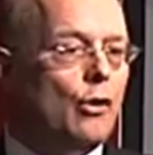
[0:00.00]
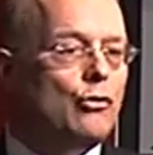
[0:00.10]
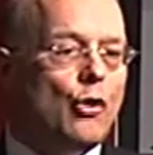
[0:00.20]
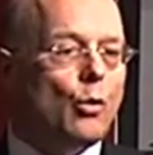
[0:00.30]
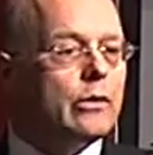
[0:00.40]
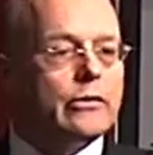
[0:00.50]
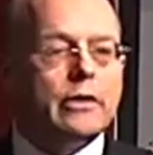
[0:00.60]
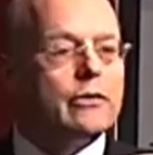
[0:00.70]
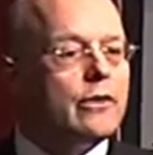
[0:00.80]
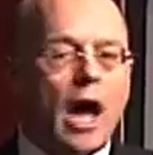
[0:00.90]
Notice
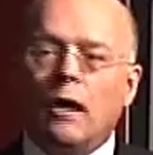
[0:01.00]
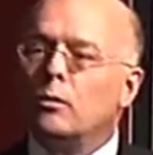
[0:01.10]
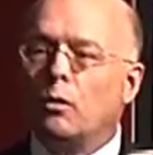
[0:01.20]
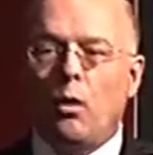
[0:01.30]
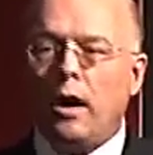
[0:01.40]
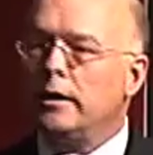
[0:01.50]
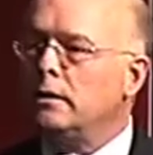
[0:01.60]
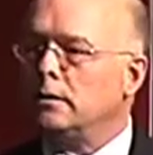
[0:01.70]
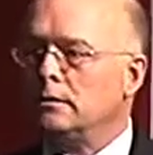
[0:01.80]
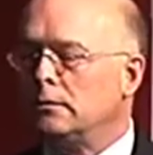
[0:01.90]
is not required